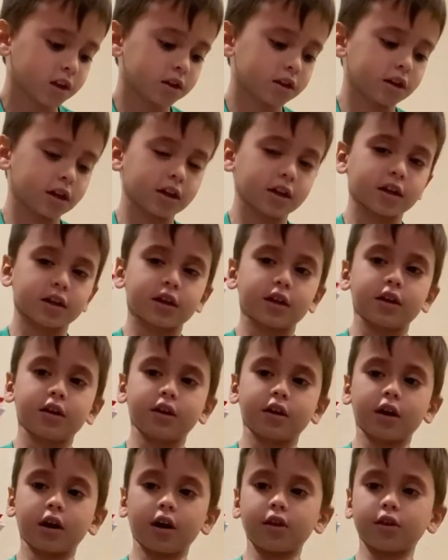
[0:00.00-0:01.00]
Then get
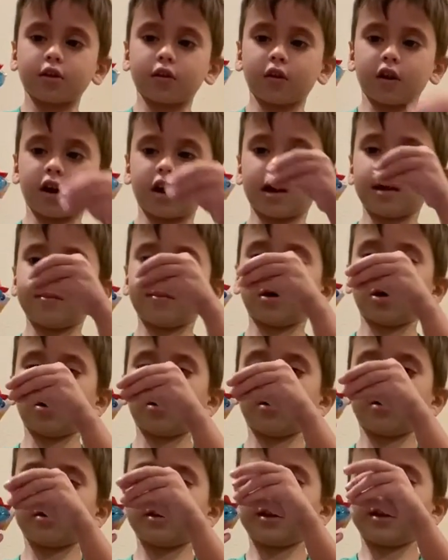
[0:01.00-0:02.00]
another
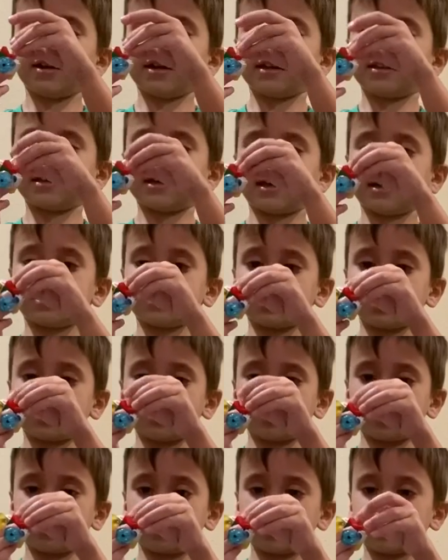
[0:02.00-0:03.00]
eyeball and attach it
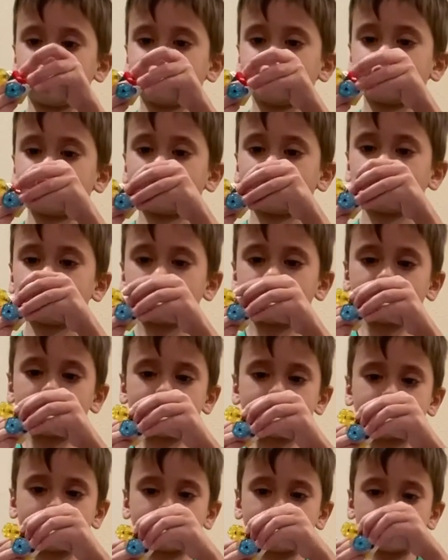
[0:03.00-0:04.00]
on here,
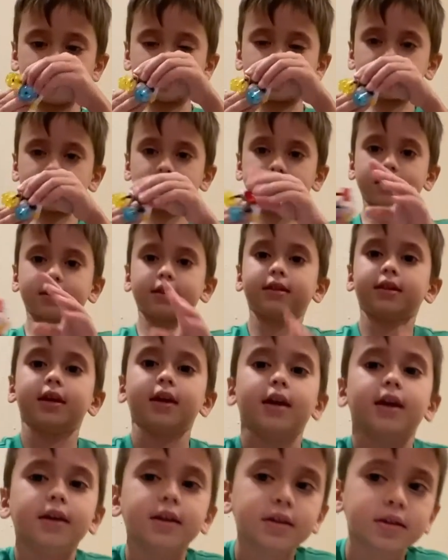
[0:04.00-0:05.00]
so it's like
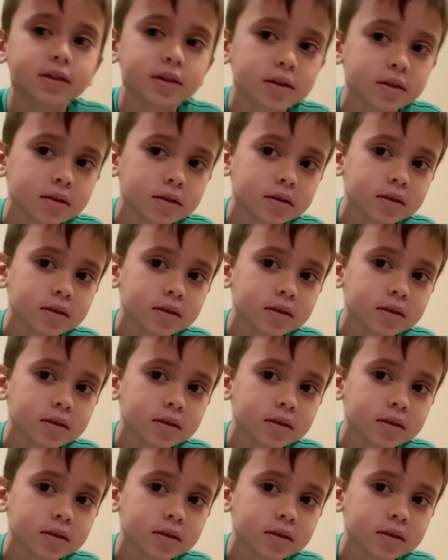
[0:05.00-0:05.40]
this.